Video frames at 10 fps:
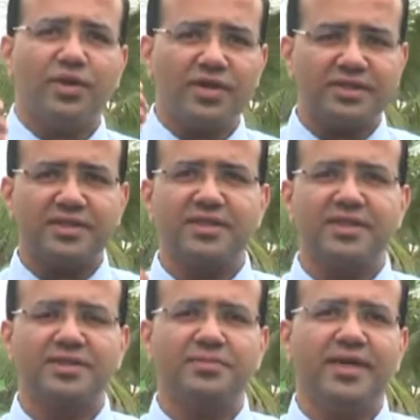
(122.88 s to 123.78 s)
what is in
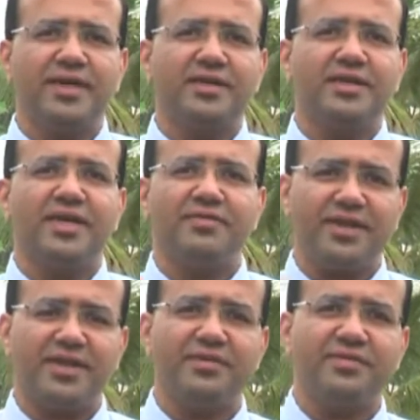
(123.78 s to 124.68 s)
his mind
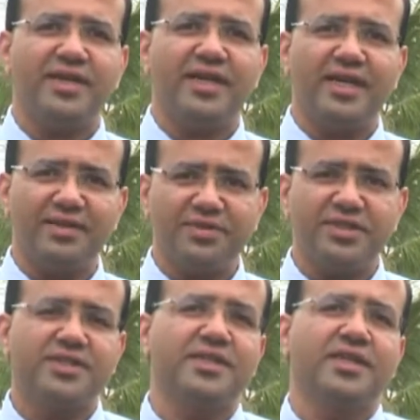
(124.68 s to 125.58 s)
effectively and
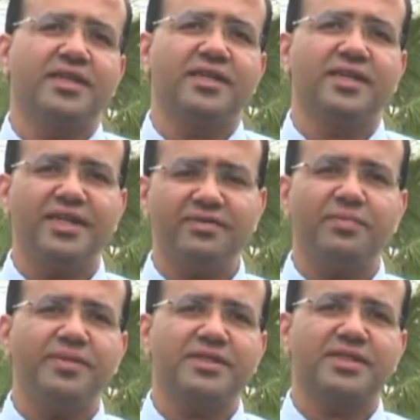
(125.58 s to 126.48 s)
efficiently, he will be a